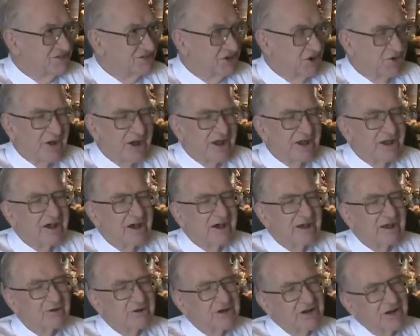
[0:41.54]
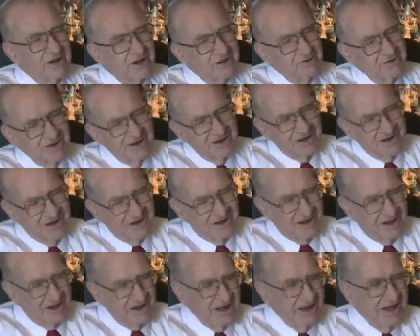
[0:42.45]
So I got, uh,
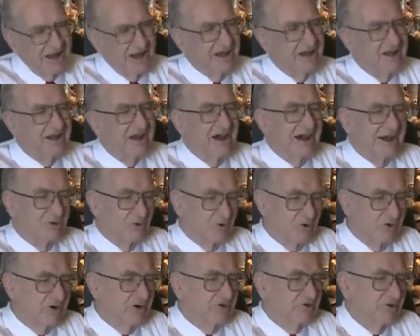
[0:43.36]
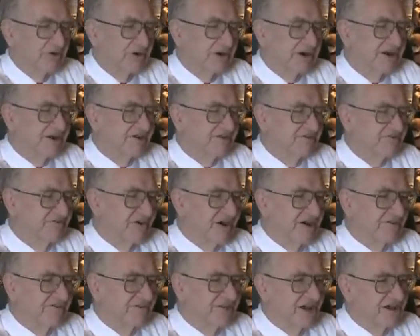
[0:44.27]
I had, I ordered one at
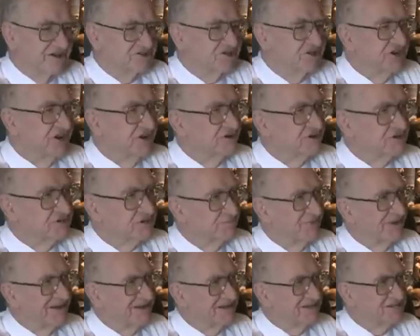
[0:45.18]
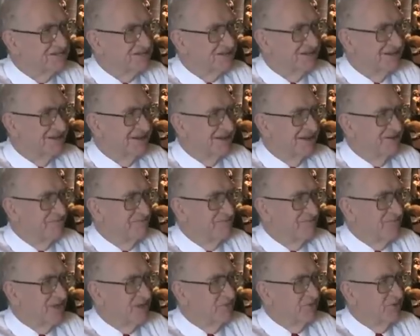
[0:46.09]
five thousand dollars a piece,
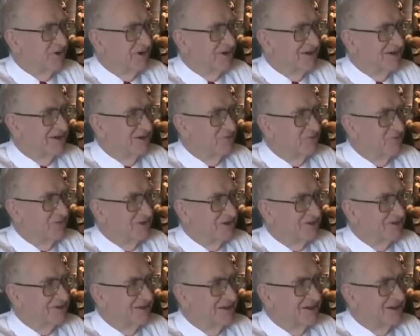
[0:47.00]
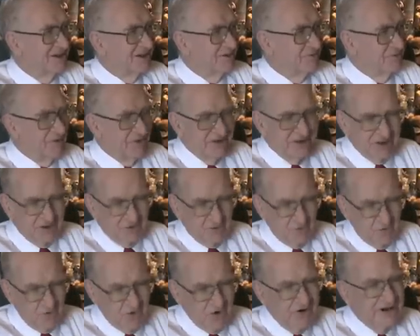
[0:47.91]
wow. with with with
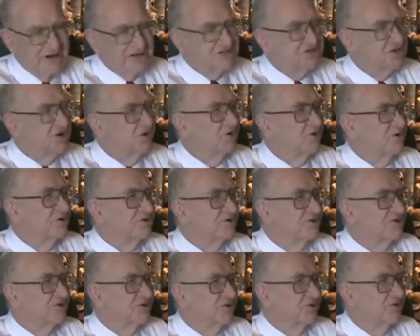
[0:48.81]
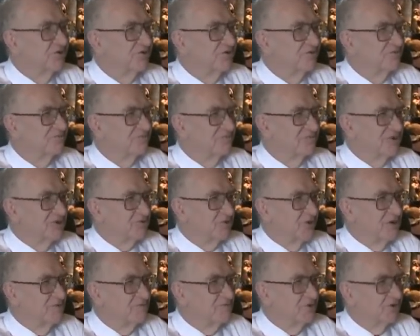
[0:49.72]
a quarter inch hole through
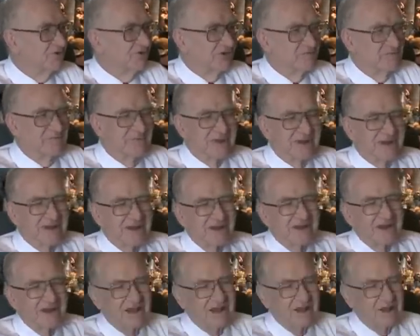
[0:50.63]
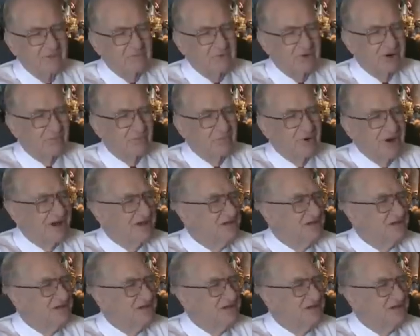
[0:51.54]
between both of them, and I put a